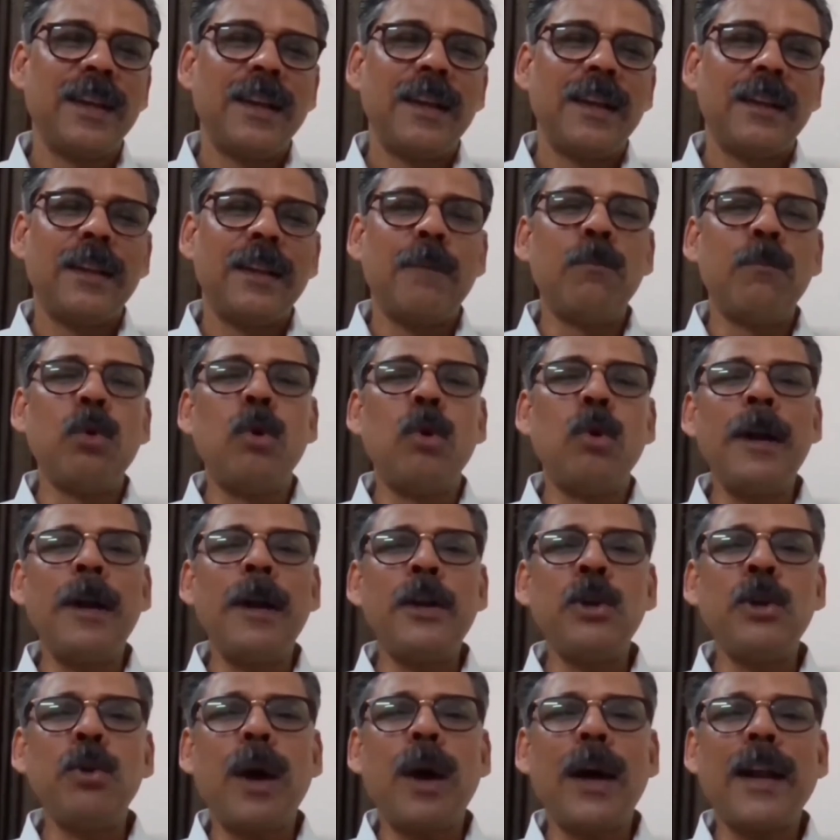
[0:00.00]
The moment
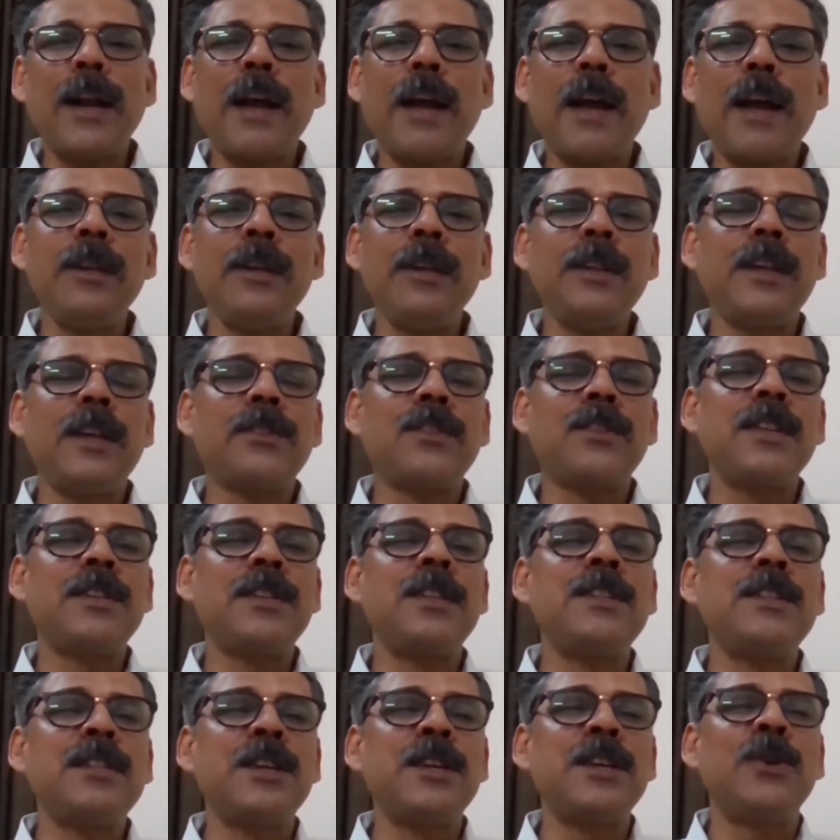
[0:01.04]
you are having the
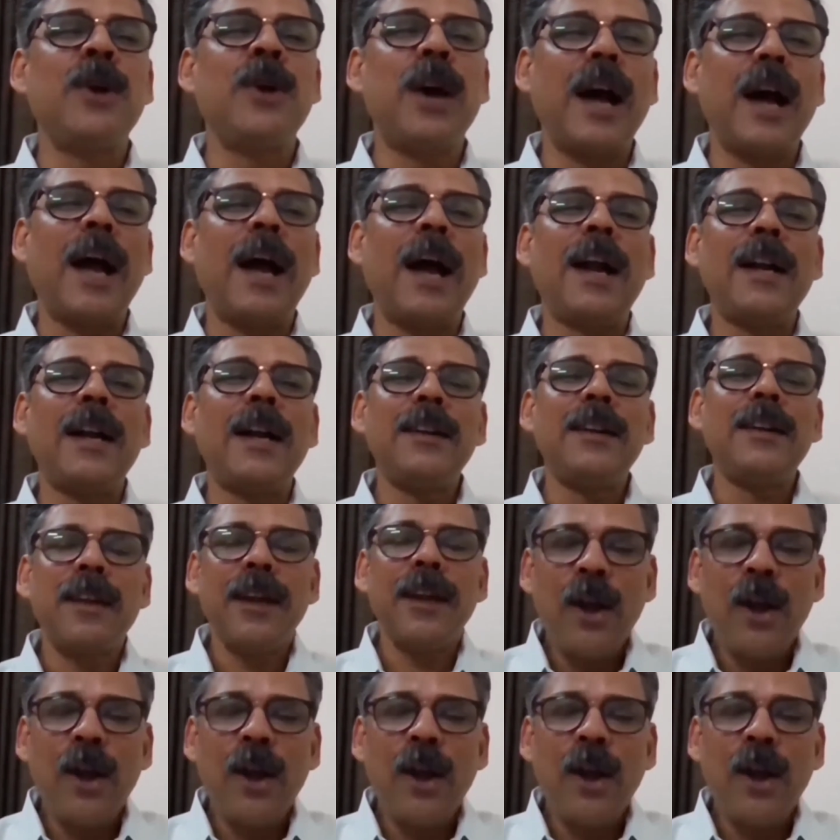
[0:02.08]
thesis in your hand,